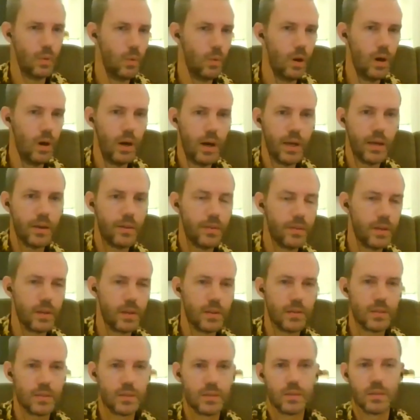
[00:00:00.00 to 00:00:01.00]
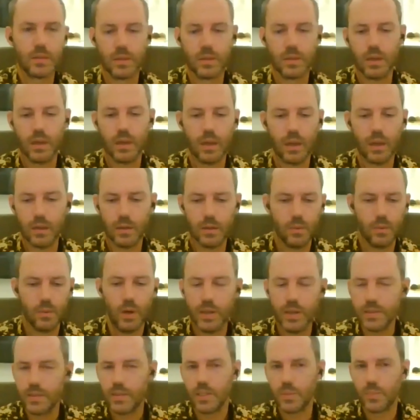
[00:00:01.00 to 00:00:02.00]
Why is
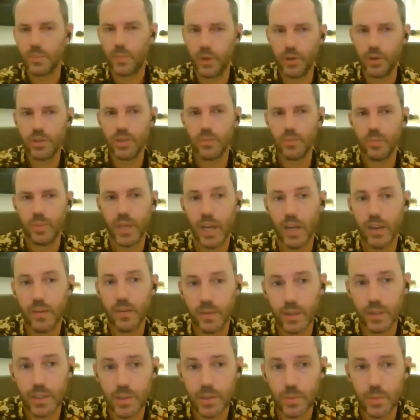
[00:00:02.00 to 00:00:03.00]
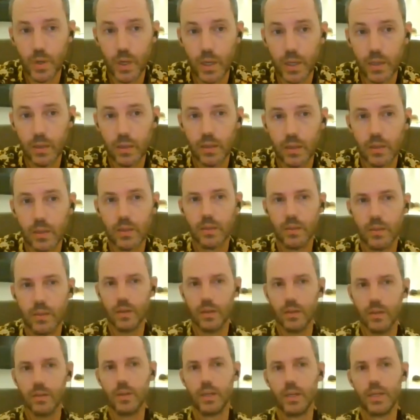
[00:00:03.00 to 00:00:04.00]
this person behaving this way? You
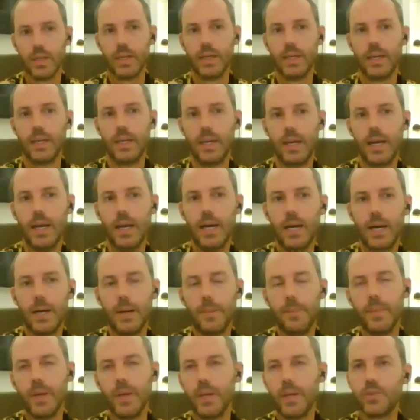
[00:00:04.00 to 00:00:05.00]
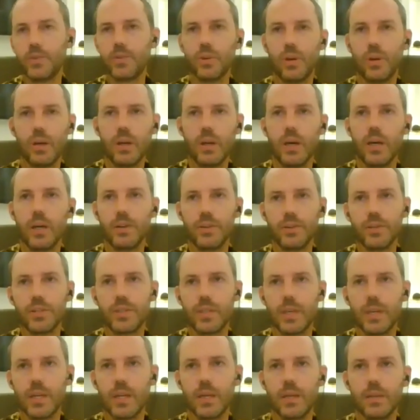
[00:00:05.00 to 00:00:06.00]
know, and trying to
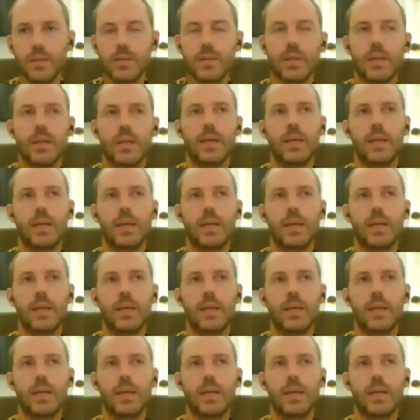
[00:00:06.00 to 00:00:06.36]
understand.